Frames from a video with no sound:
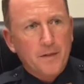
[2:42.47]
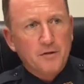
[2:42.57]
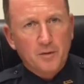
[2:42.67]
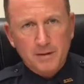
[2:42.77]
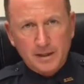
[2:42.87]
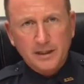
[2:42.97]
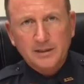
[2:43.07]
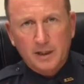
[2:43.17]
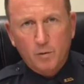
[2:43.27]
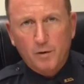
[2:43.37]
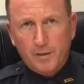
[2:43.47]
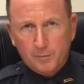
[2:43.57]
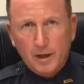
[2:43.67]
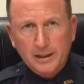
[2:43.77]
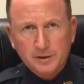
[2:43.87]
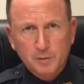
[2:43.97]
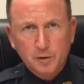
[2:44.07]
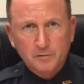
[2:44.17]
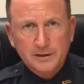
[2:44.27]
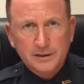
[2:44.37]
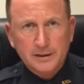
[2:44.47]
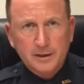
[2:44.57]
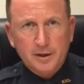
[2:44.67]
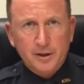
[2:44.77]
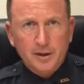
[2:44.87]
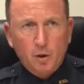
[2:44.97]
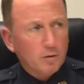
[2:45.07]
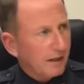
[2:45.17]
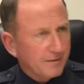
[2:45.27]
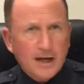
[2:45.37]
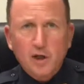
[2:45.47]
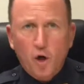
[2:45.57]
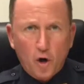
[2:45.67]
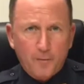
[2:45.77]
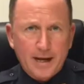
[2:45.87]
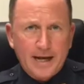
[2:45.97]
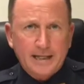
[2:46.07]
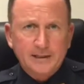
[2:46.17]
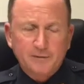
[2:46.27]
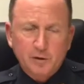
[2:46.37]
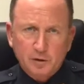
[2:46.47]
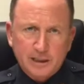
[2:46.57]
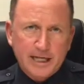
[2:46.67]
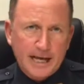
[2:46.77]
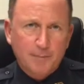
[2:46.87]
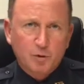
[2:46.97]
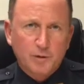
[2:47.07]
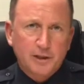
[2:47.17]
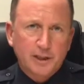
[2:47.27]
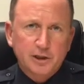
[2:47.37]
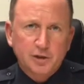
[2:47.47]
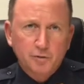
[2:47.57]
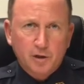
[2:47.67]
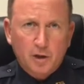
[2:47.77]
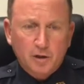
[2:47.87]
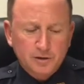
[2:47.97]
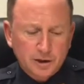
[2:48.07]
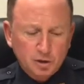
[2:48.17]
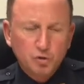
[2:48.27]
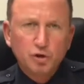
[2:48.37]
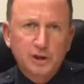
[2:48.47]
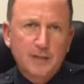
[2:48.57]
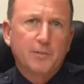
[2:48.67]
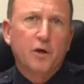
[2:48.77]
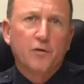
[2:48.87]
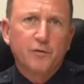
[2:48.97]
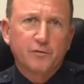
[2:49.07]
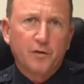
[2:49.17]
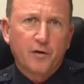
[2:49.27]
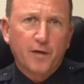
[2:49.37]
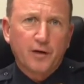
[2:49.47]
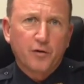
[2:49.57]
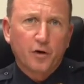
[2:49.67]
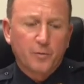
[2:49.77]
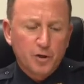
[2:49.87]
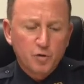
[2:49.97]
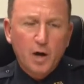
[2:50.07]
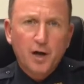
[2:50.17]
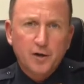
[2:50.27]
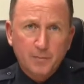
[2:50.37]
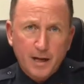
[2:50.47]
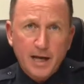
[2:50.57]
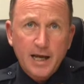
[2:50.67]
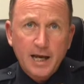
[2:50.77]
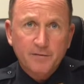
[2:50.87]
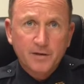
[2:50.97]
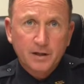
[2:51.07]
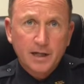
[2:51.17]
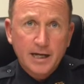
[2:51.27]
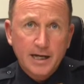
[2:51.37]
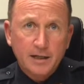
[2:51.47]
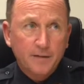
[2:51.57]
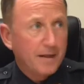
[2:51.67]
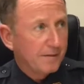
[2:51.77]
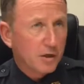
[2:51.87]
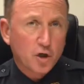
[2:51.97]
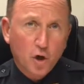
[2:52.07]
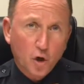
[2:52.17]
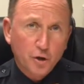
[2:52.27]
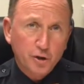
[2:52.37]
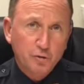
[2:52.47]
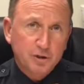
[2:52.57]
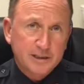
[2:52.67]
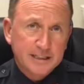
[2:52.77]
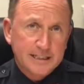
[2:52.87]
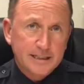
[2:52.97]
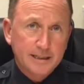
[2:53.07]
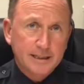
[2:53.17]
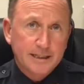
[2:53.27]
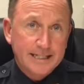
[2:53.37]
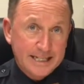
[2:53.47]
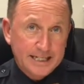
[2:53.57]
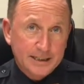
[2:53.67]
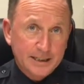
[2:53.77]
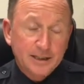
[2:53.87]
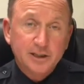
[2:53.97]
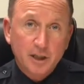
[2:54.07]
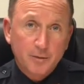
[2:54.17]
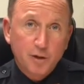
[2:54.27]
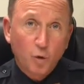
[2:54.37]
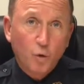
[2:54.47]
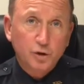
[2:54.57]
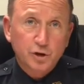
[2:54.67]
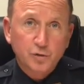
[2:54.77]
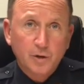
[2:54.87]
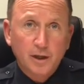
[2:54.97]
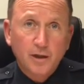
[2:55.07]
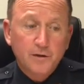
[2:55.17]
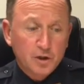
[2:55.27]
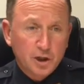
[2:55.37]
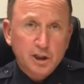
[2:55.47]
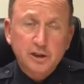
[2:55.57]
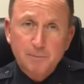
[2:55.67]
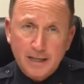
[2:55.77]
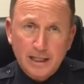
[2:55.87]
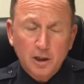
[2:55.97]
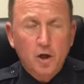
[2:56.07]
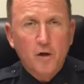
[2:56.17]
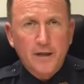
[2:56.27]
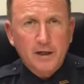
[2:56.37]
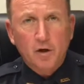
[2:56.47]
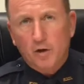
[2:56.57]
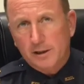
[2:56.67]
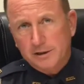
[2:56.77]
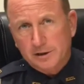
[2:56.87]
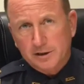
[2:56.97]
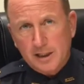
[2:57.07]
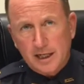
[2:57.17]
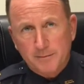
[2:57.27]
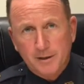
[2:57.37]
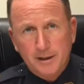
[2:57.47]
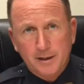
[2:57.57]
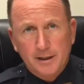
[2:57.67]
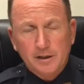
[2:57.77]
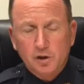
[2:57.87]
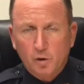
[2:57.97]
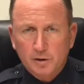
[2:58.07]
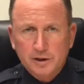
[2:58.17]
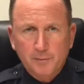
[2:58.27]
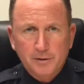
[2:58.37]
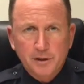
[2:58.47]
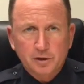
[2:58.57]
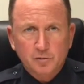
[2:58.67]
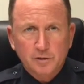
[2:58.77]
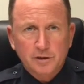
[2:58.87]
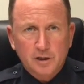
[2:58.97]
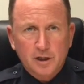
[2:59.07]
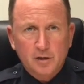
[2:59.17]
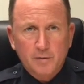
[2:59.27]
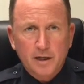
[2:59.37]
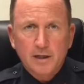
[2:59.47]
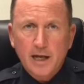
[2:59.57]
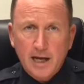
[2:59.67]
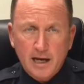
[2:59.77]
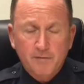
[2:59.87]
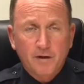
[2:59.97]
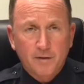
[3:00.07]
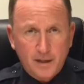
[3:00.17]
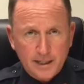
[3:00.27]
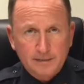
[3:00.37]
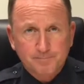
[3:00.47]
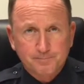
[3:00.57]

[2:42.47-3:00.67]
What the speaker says: to me that's not one of the brightest moves. Let that car pass. If there's a gap between the next two cars and you step off in front of that curb and you occupy half the lane that the car you see in is coming towards you, then yes, by law that car has to stop, as long as that pedestrian is occupying half the lane.